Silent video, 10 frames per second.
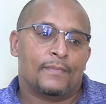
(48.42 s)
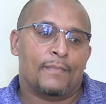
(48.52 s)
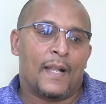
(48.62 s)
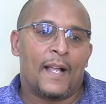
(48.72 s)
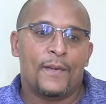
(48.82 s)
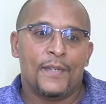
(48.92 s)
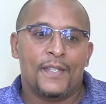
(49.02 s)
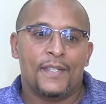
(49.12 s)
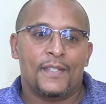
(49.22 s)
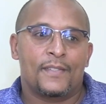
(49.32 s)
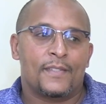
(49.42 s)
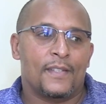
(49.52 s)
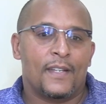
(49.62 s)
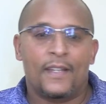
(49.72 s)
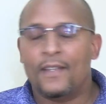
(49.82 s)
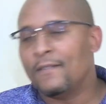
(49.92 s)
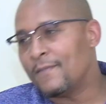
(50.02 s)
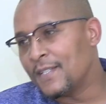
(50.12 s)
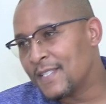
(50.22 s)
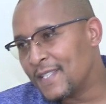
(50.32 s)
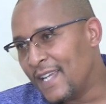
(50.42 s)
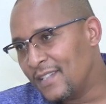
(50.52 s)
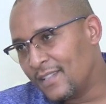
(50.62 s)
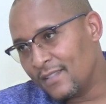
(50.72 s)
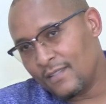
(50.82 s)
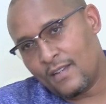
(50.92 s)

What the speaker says: Malawi is in an infant stage